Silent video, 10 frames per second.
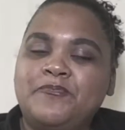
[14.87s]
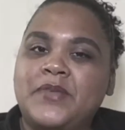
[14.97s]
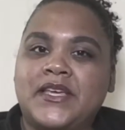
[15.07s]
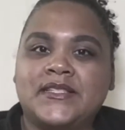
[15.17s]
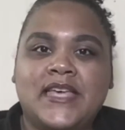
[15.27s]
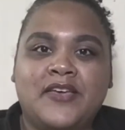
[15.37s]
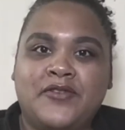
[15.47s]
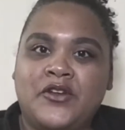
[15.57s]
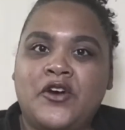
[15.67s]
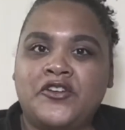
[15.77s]
because I have
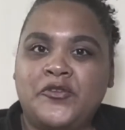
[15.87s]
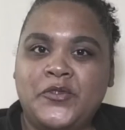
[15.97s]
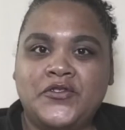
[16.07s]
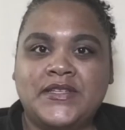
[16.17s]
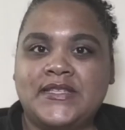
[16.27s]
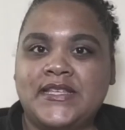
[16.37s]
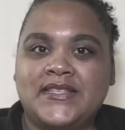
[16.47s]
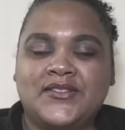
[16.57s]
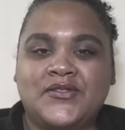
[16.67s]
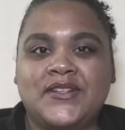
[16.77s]
an autoimmune
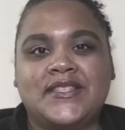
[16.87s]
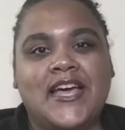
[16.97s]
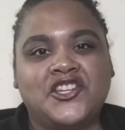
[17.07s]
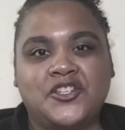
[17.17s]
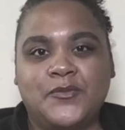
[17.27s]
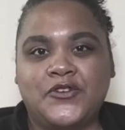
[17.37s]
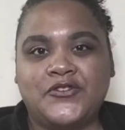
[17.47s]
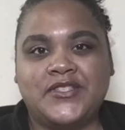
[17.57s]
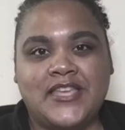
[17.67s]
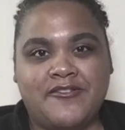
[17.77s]
disease known as
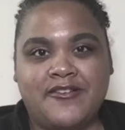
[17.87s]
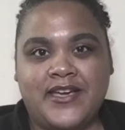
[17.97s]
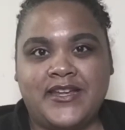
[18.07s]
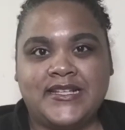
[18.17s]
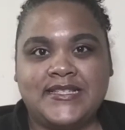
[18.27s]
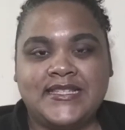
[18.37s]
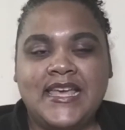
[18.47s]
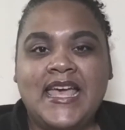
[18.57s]
Hashimoto's thyroiditis.